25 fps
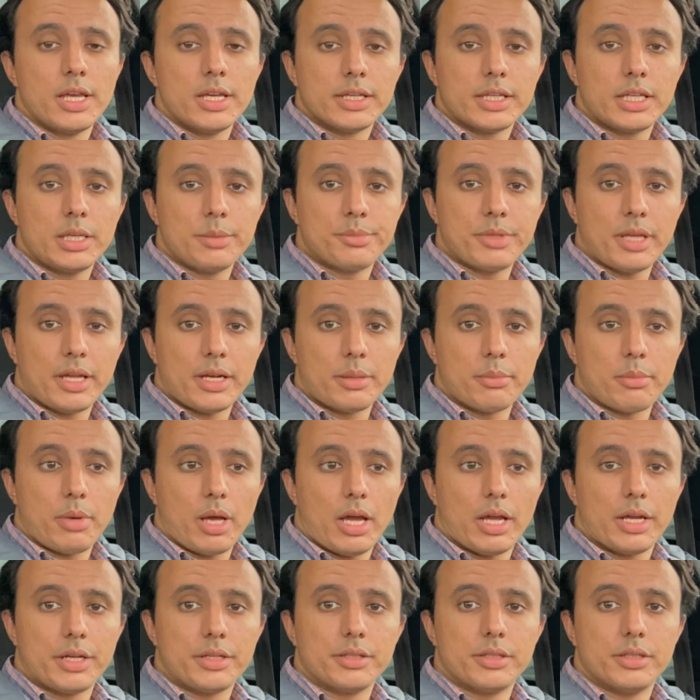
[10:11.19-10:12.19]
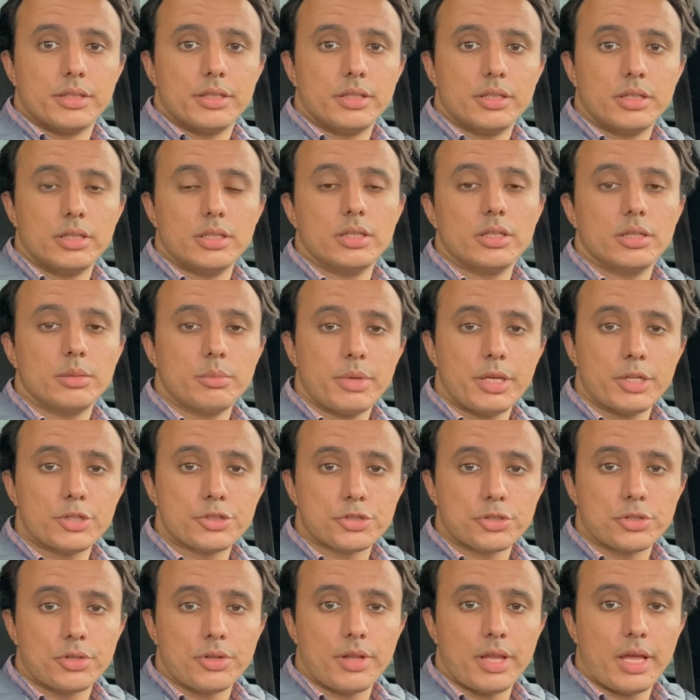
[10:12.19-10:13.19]
Keep that in mind. Make
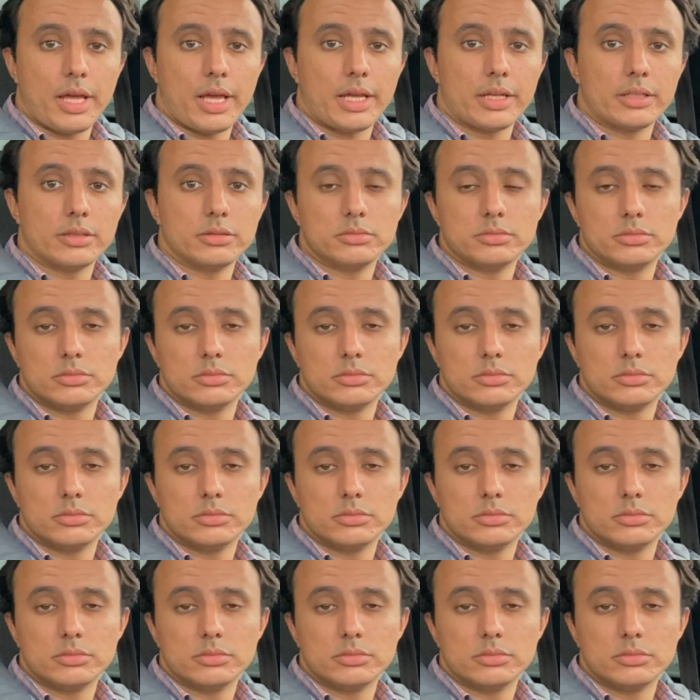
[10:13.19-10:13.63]
sure that